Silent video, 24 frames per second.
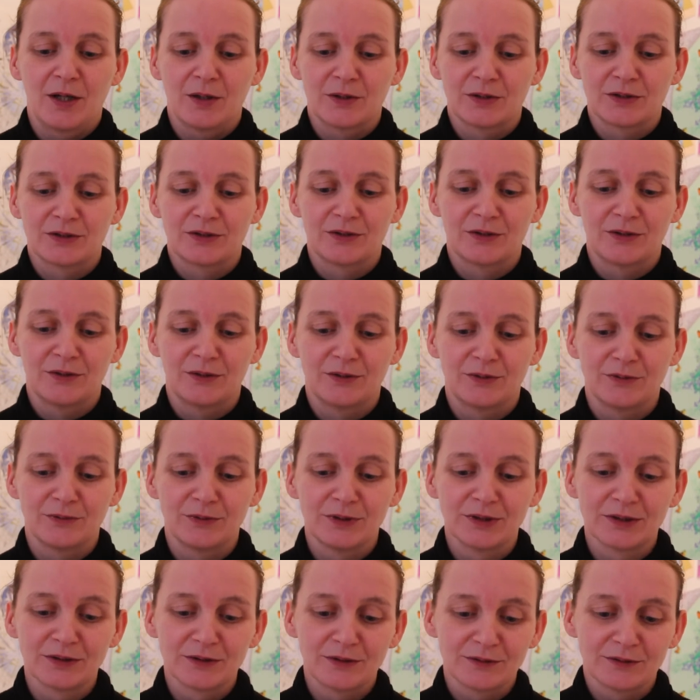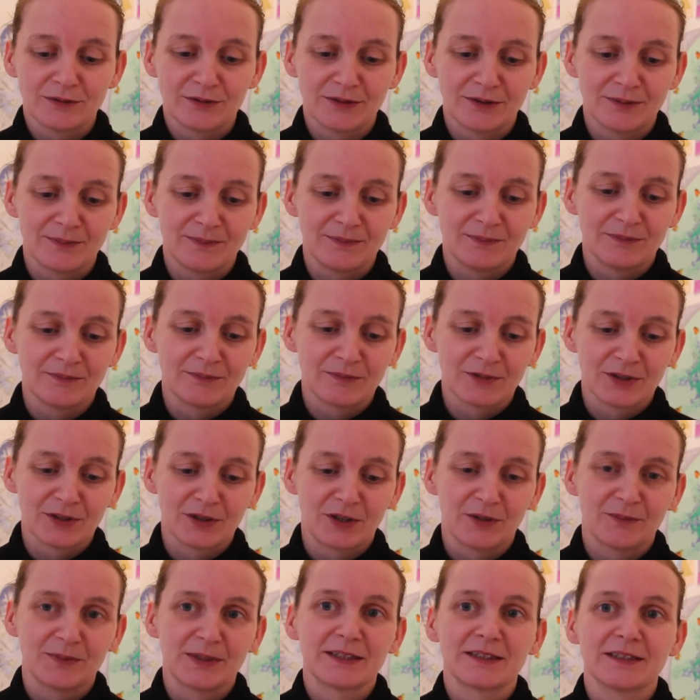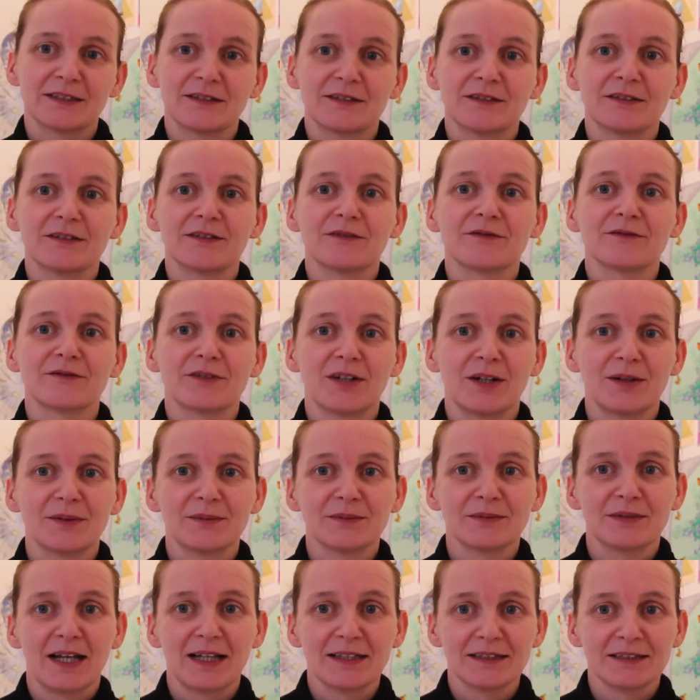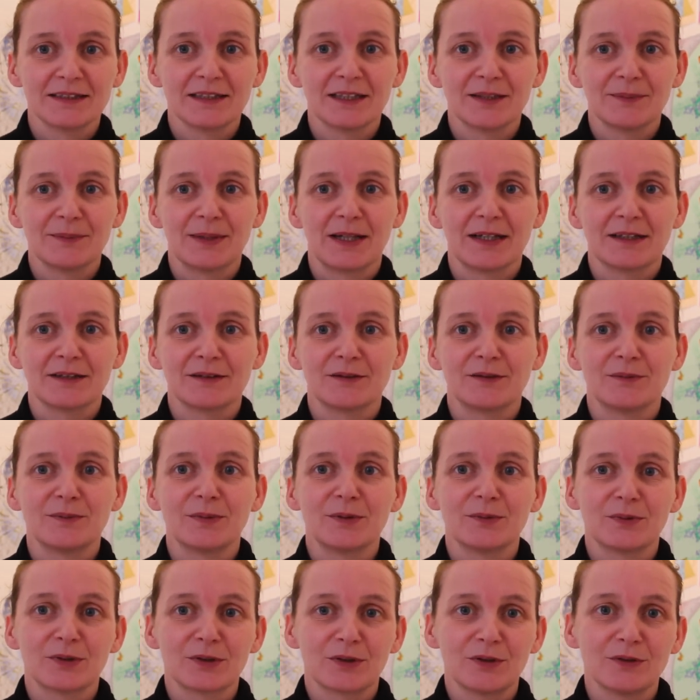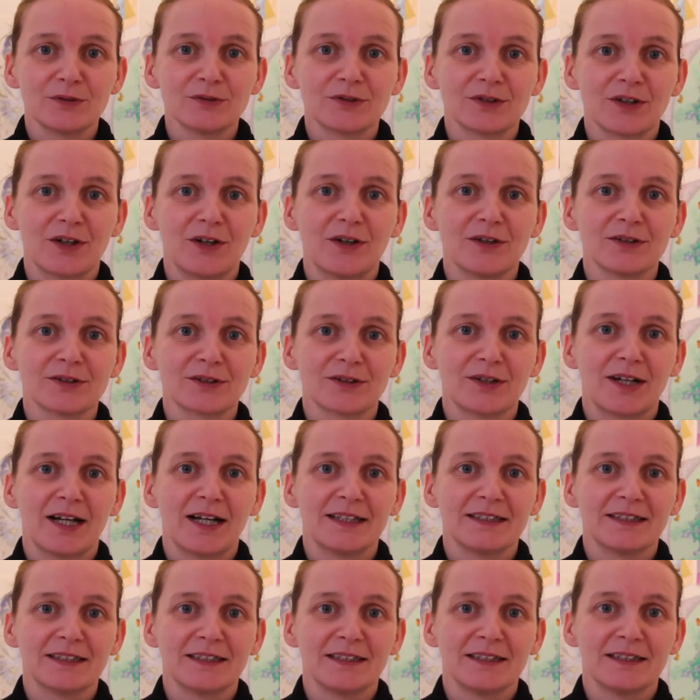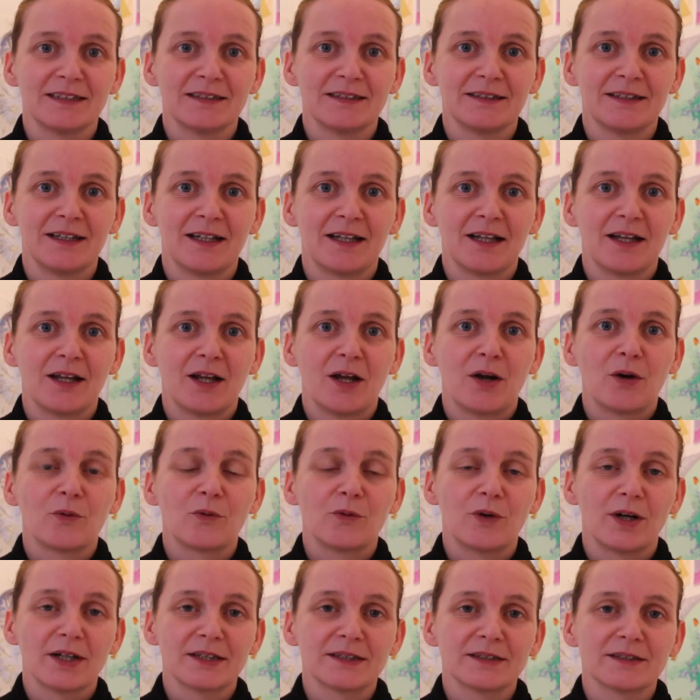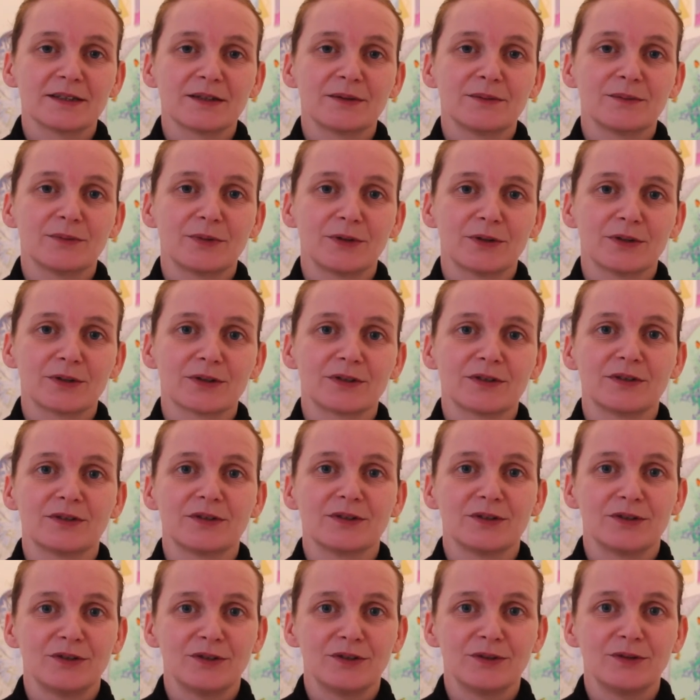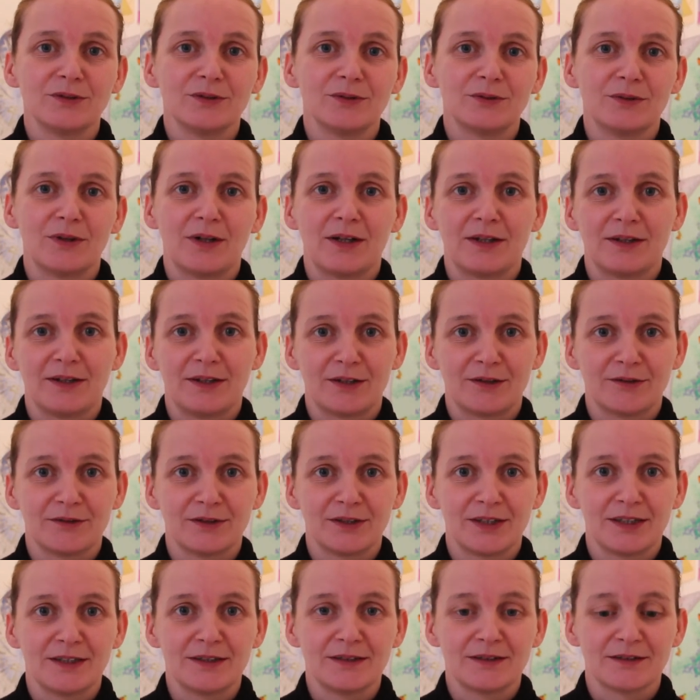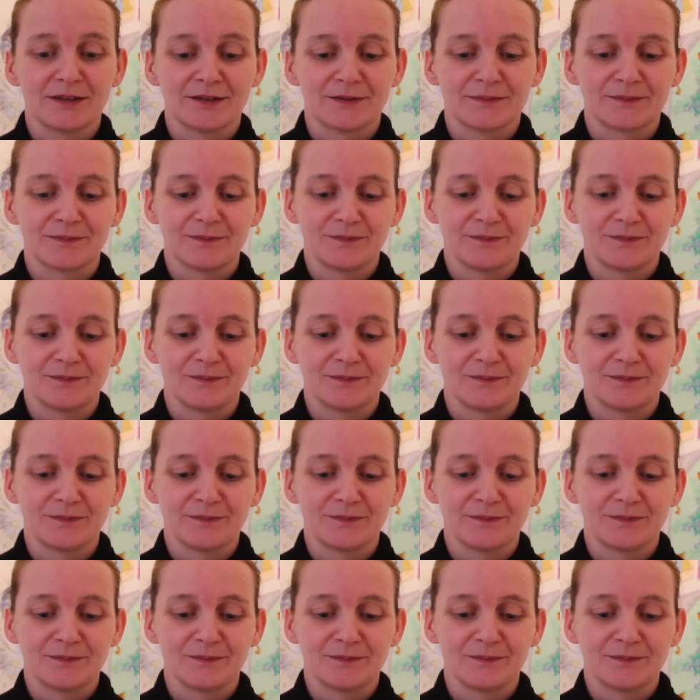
So we're going to come at it from that same angle, but we're going to also add in what's important to you, the creator.